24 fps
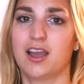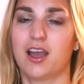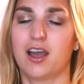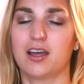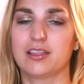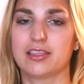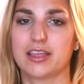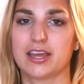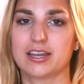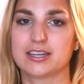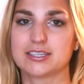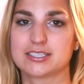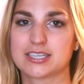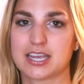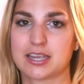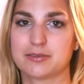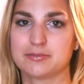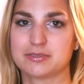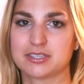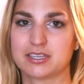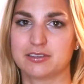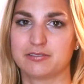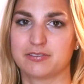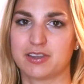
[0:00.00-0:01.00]
A lot of
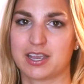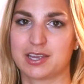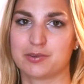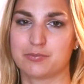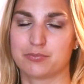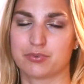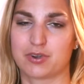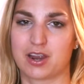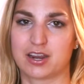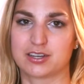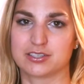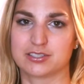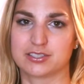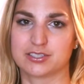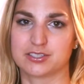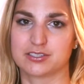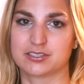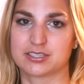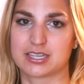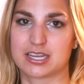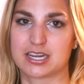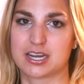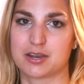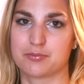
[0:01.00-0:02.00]
times I find
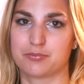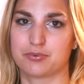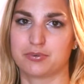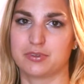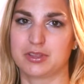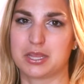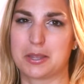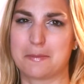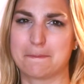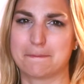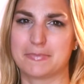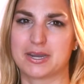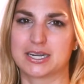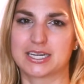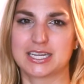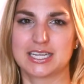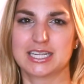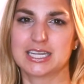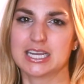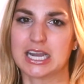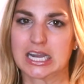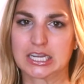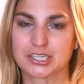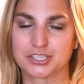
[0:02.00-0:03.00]
bronzers end up really
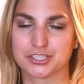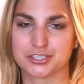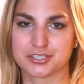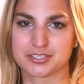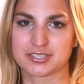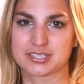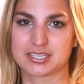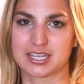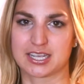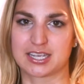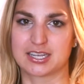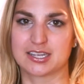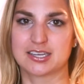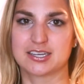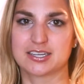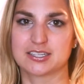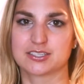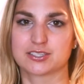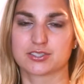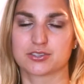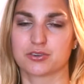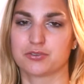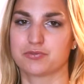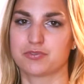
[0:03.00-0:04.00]
muddy on your skin,
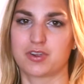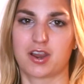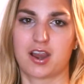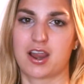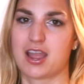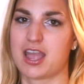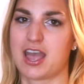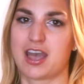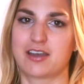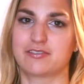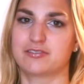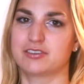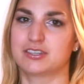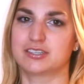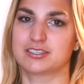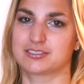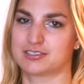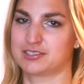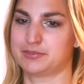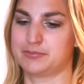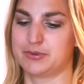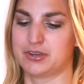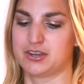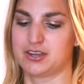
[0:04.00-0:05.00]
and so far I haven't
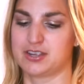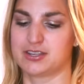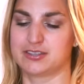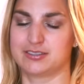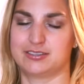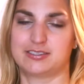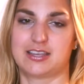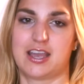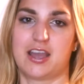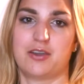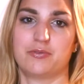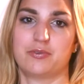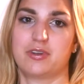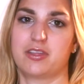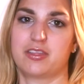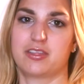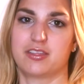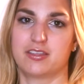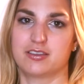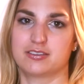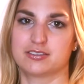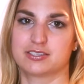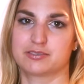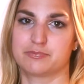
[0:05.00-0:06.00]
experienced that with
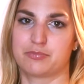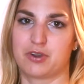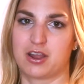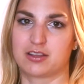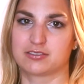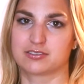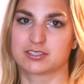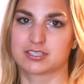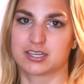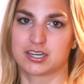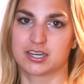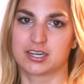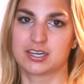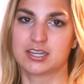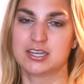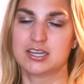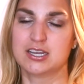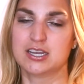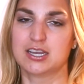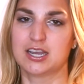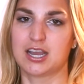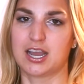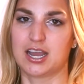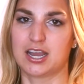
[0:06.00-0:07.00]
this bronzer.
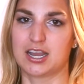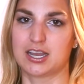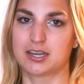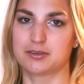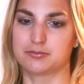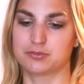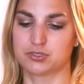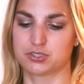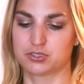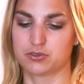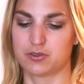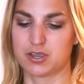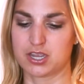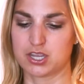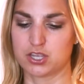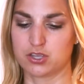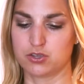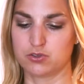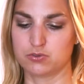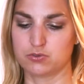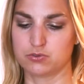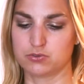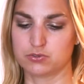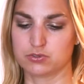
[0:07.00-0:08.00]
Um, so I
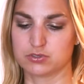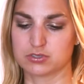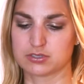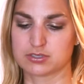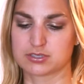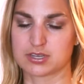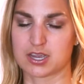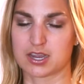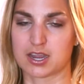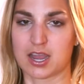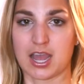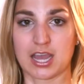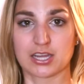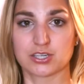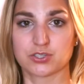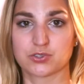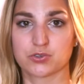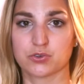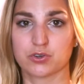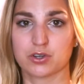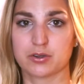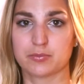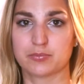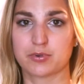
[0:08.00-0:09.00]
use a
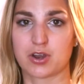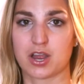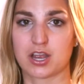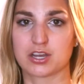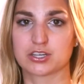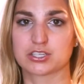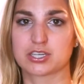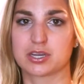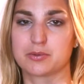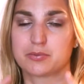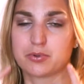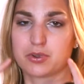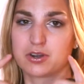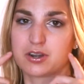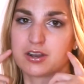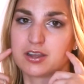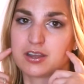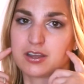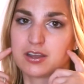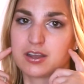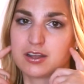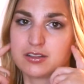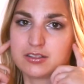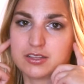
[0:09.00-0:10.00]
contour brush, I put
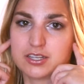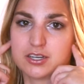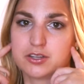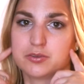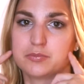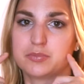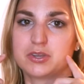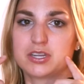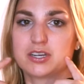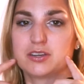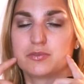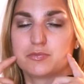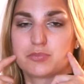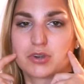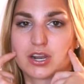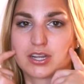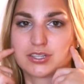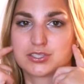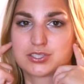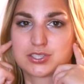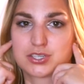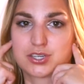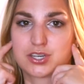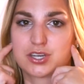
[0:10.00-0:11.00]
a, a little bit of
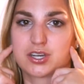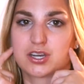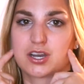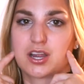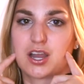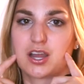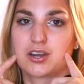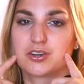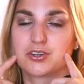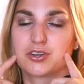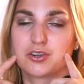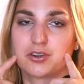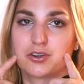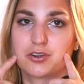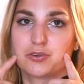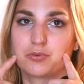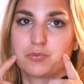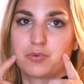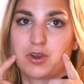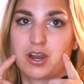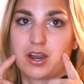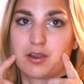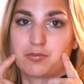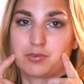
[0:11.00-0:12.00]
bronzer under
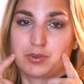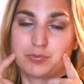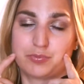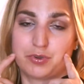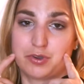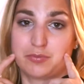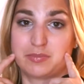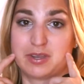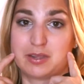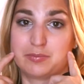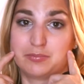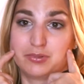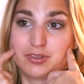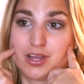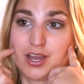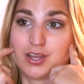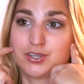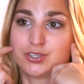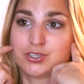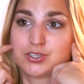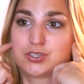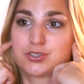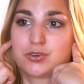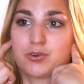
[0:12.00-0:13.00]
where I would put my
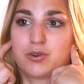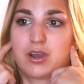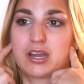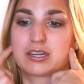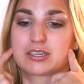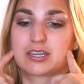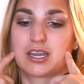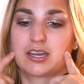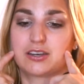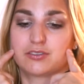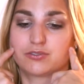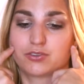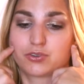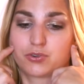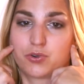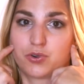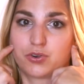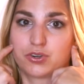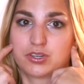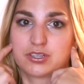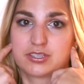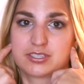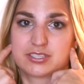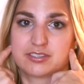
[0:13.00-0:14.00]
blush, so on kind of the
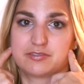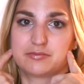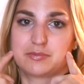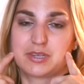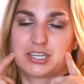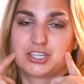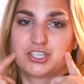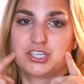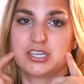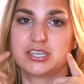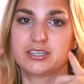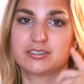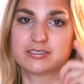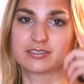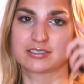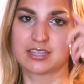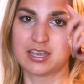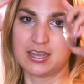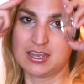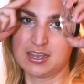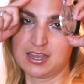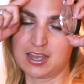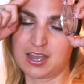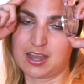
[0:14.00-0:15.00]
corners of my cheeks,
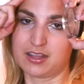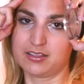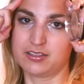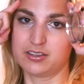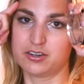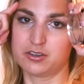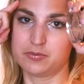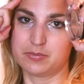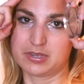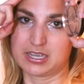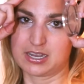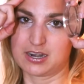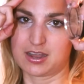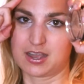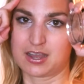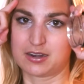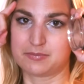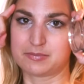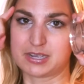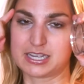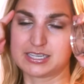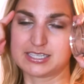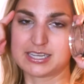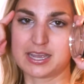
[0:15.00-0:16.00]
a little bit
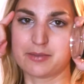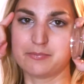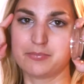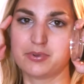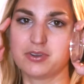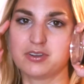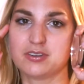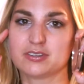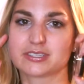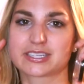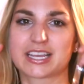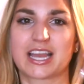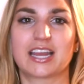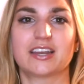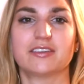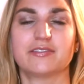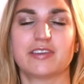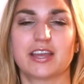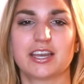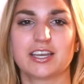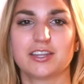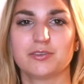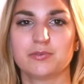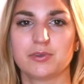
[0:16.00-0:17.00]
on my temples, kind of
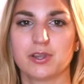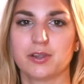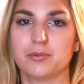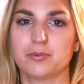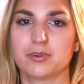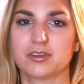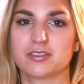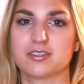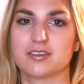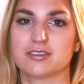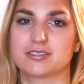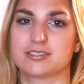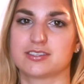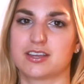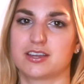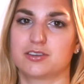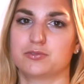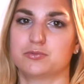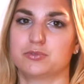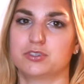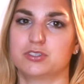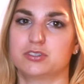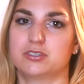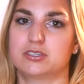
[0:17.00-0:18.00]
anywhere where the
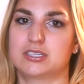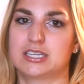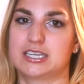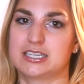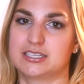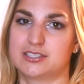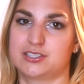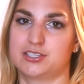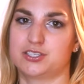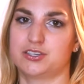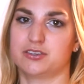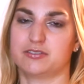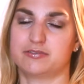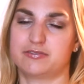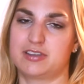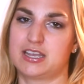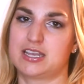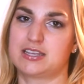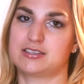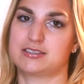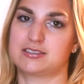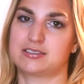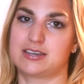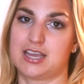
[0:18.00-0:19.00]
sun would kiss your
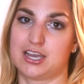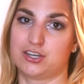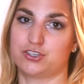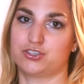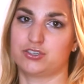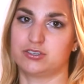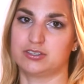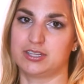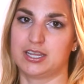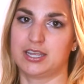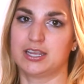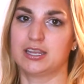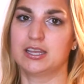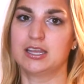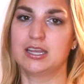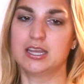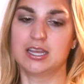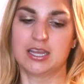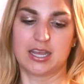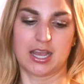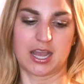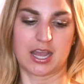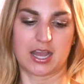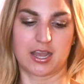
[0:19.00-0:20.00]
face naturally.
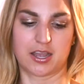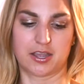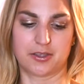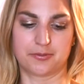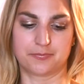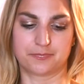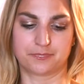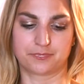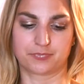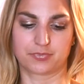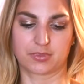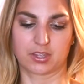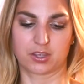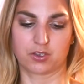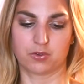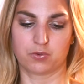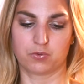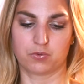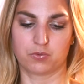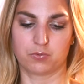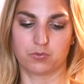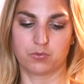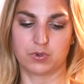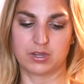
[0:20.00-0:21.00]
Um,
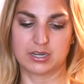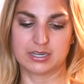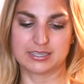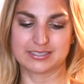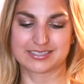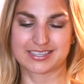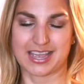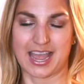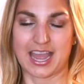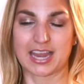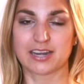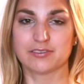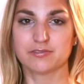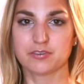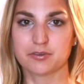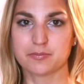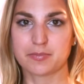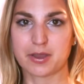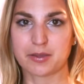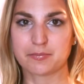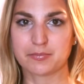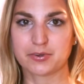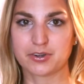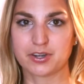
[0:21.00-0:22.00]
what is kind of a
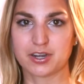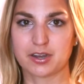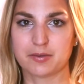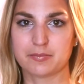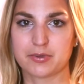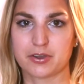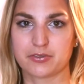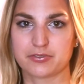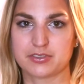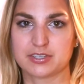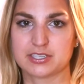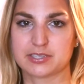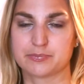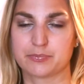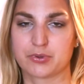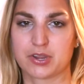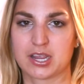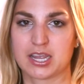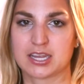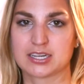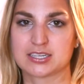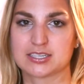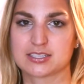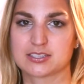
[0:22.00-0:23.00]
bummer about this
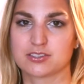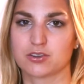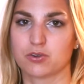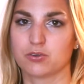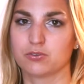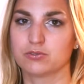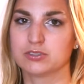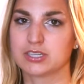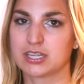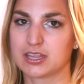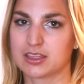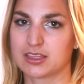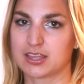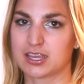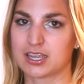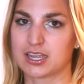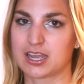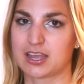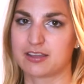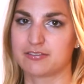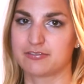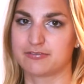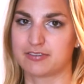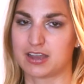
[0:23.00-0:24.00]
brand is the only thing
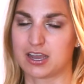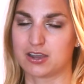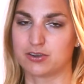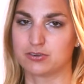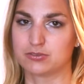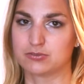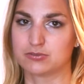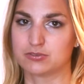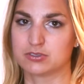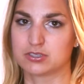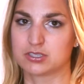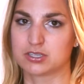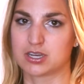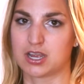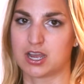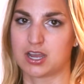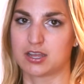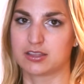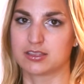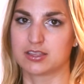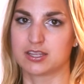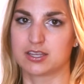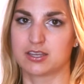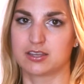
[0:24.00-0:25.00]
I found
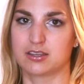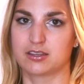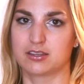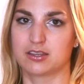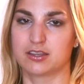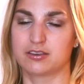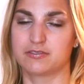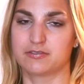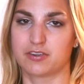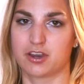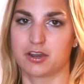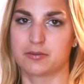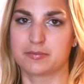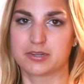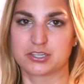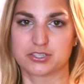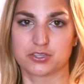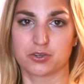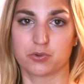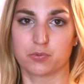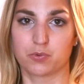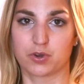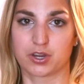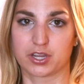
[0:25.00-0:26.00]
on the
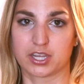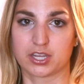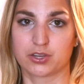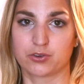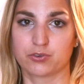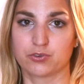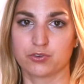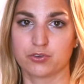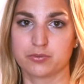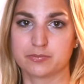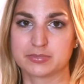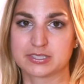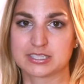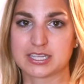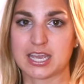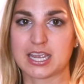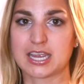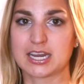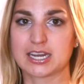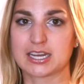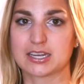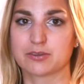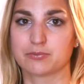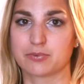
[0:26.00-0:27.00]
Environmental Working Group
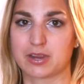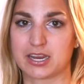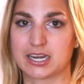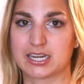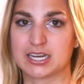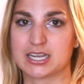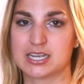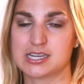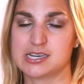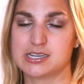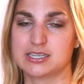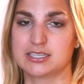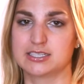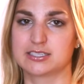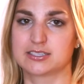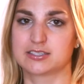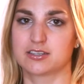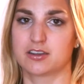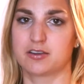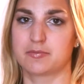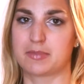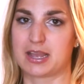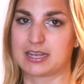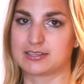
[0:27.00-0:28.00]
site rated is
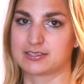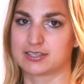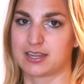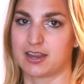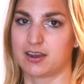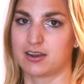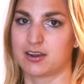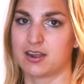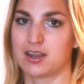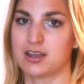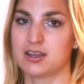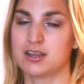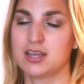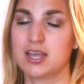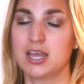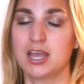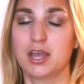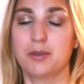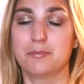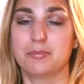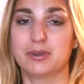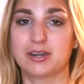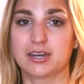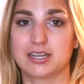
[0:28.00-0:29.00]
their mascara,
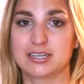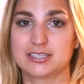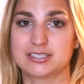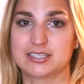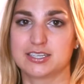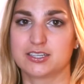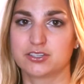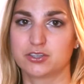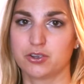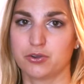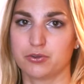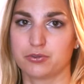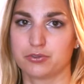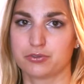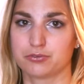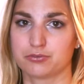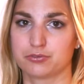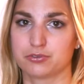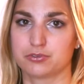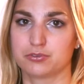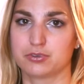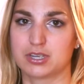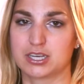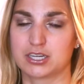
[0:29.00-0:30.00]
but I did go
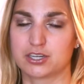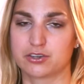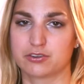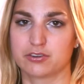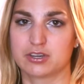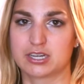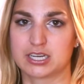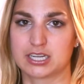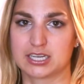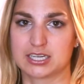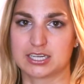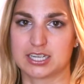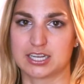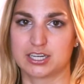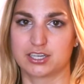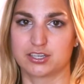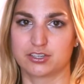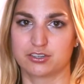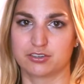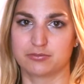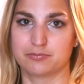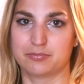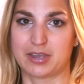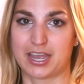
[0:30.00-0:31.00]
through ingredient and
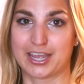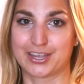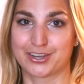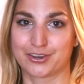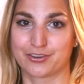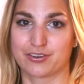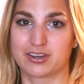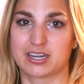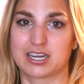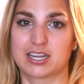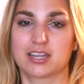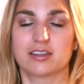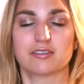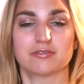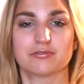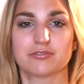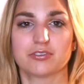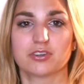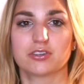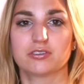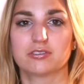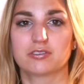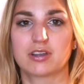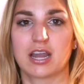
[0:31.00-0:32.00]
in, by ingredient
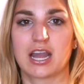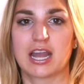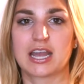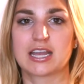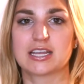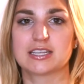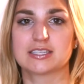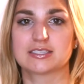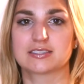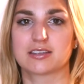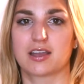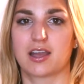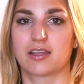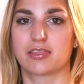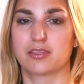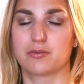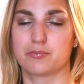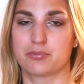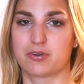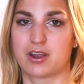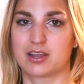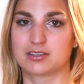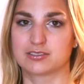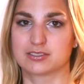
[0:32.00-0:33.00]
for you guys on the
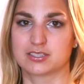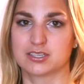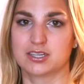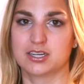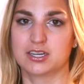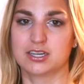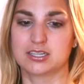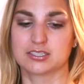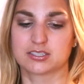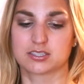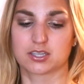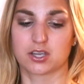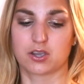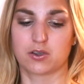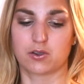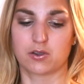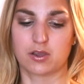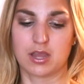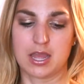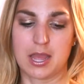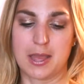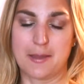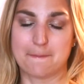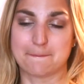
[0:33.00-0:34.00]
bronzer, and
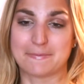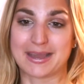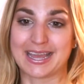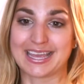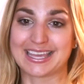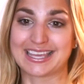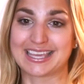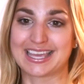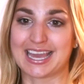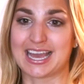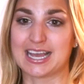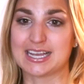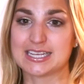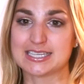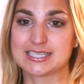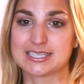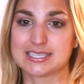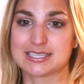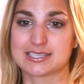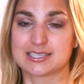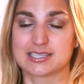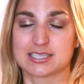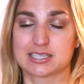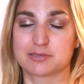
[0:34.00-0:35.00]
so my guess
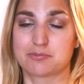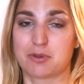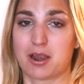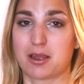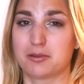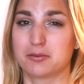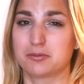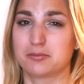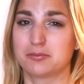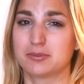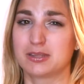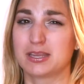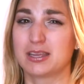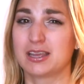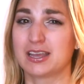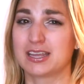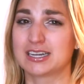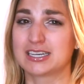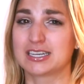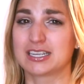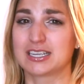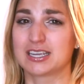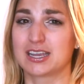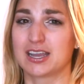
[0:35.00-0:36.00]
is it's probably
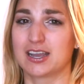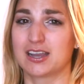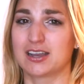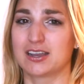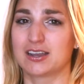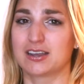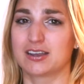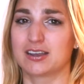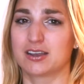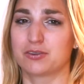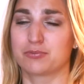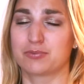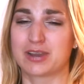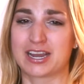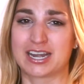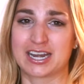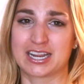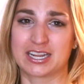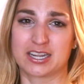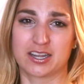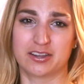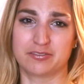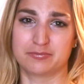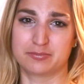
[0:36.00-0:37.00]
an uh,
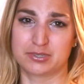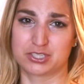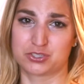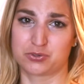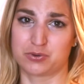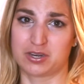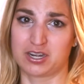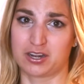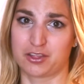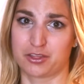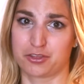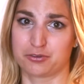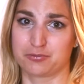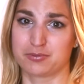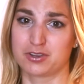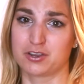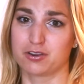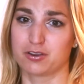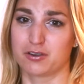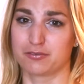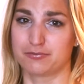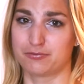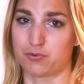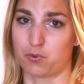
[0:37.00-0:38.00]
rating of between a three
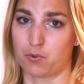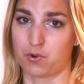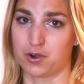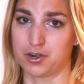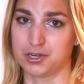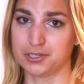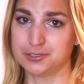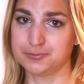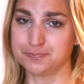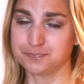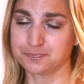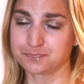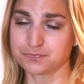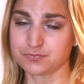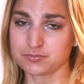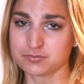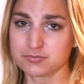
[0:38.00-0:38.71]
or a four.